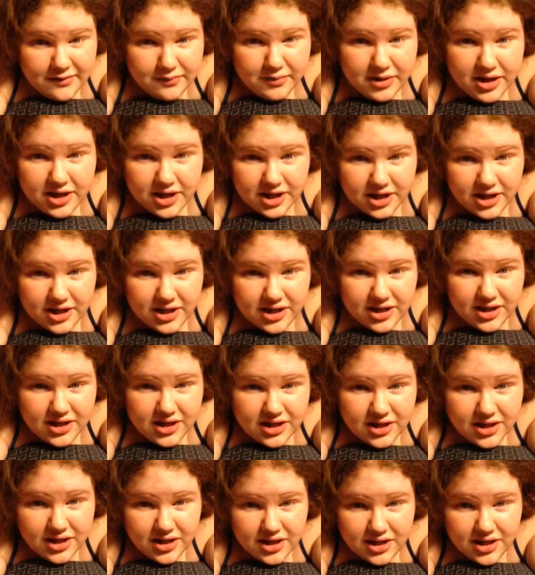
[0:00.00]
of money.
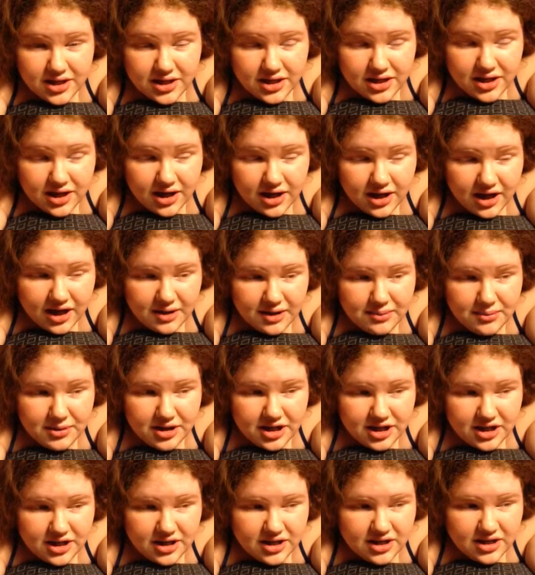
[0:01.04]
I
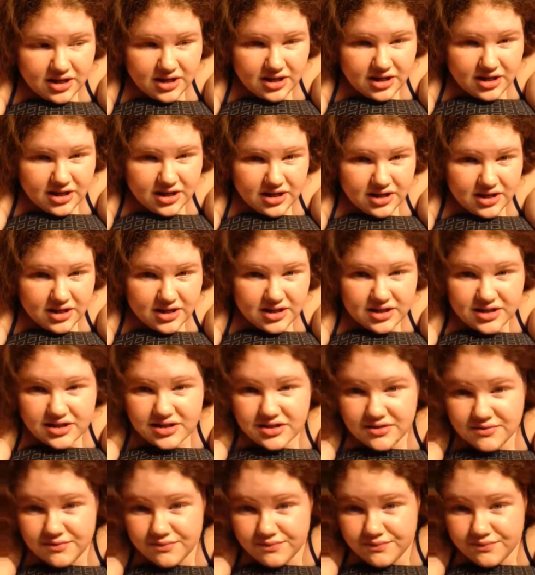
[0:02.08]
mean, it